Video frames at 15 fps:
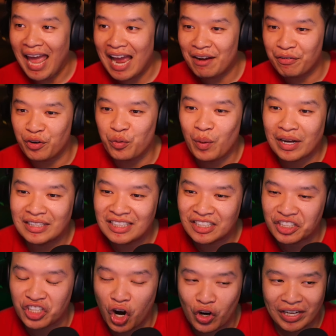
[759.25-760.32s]
Everyone
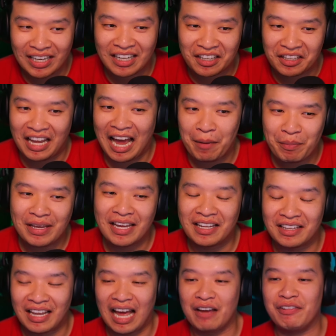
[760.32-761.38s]
started clapping
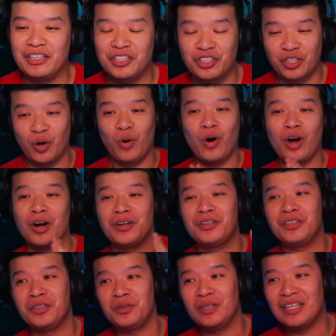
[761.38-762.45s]
and laughing so hard,
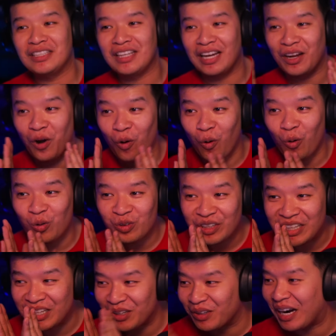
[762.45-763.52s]
dude. It's like,
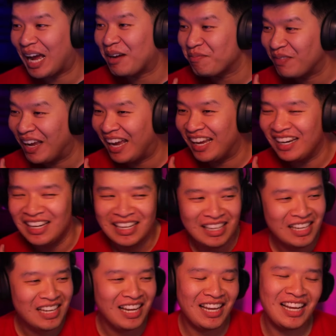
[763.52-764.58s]
holy crap, man.
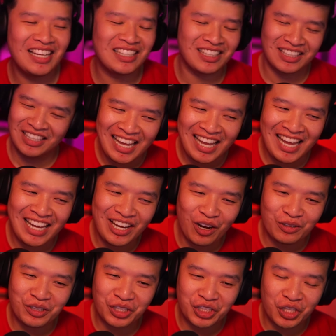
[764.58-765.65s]
It
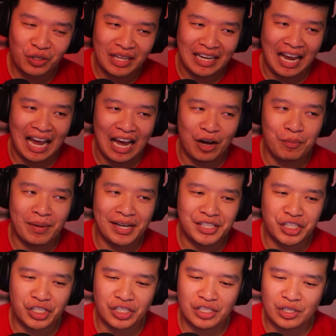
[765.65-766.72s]
goes to show like how
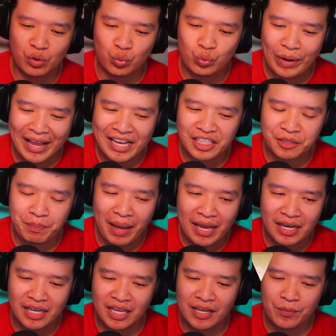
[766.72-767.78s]
much race
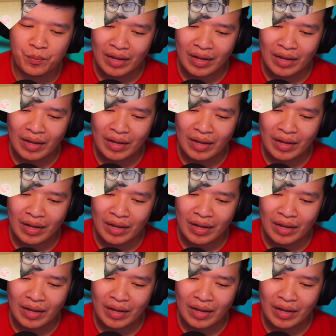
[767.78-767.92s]
baiting